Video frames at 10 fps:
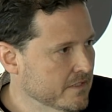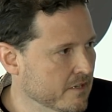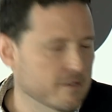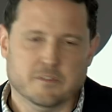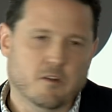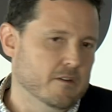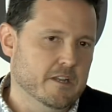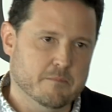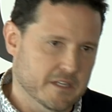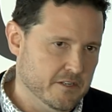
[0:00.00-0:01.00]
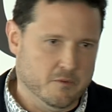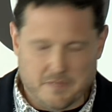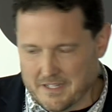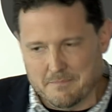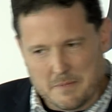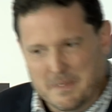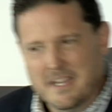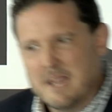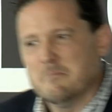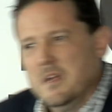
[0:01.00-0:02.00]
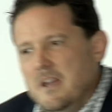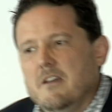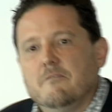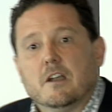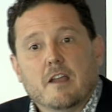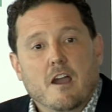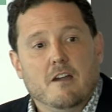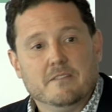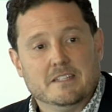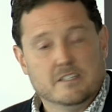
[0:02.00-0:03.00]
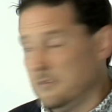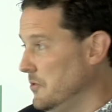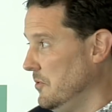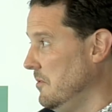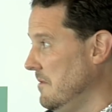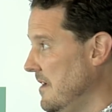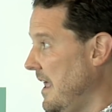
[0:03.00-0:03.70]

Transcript: It was already a big deal, but it became very obvious to